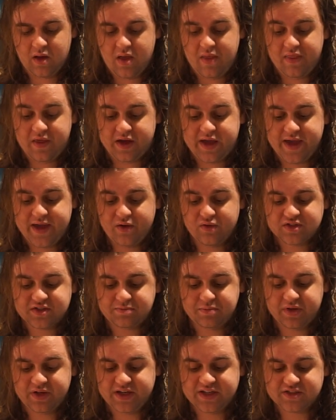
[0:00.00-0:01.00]
The king was
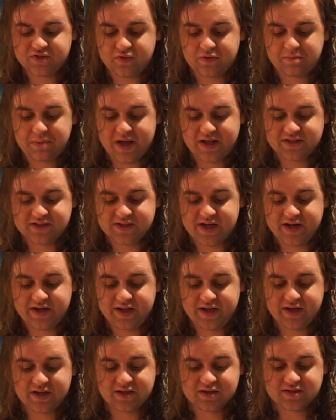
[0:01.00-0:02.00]
pleased with Penn's
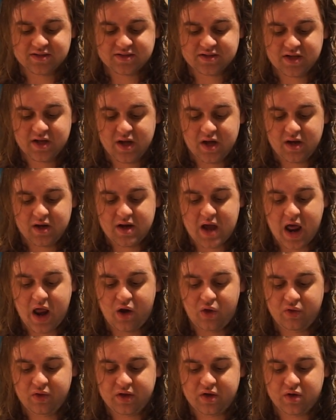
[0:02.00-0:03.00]
ideas. Not
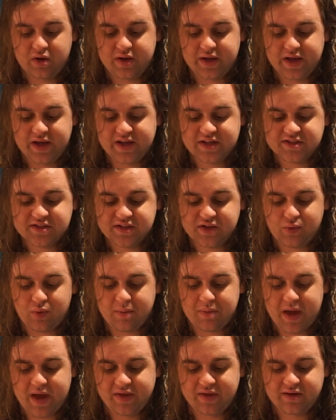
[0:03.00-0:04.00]
only could he easily
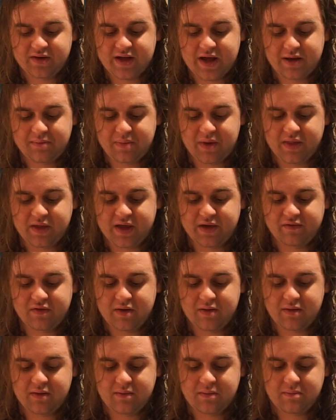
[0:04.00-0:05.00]
repay the debt by
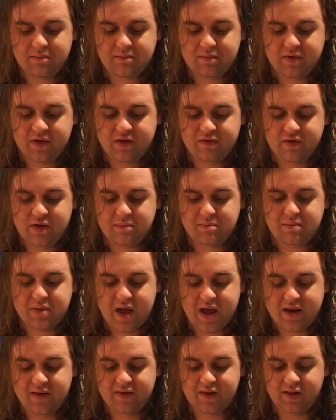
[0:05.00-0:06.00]
giving
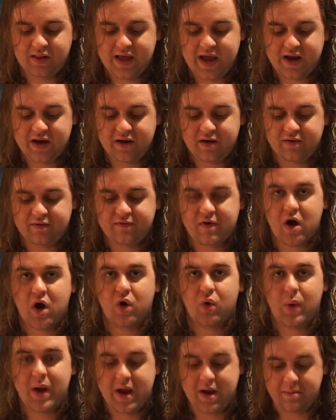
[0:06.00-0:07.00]
Penn the land in a
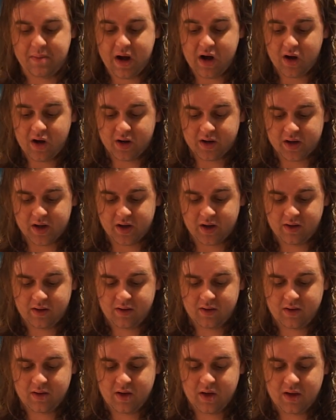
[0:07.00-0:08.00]
faraway America,
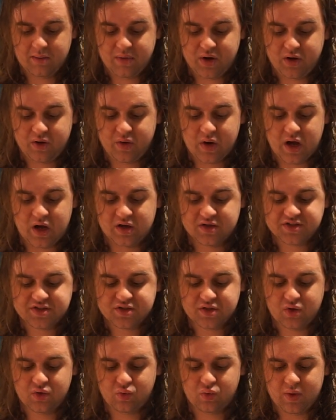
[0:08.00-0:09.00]
but he would
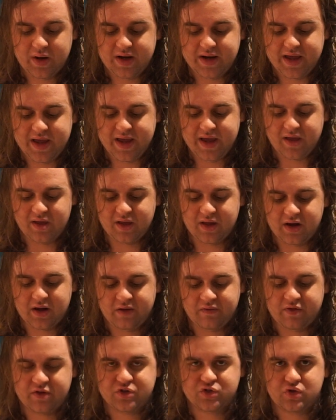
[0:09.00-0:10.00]
also rid England
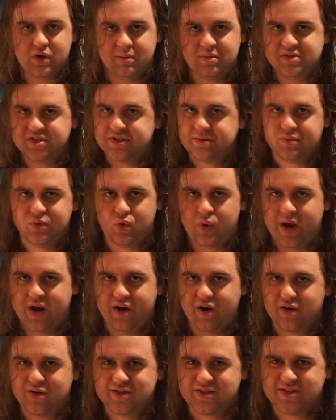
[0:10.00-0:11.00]
of the troublesome
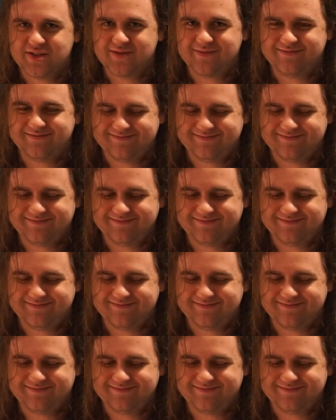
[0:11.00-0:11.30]
Quakers.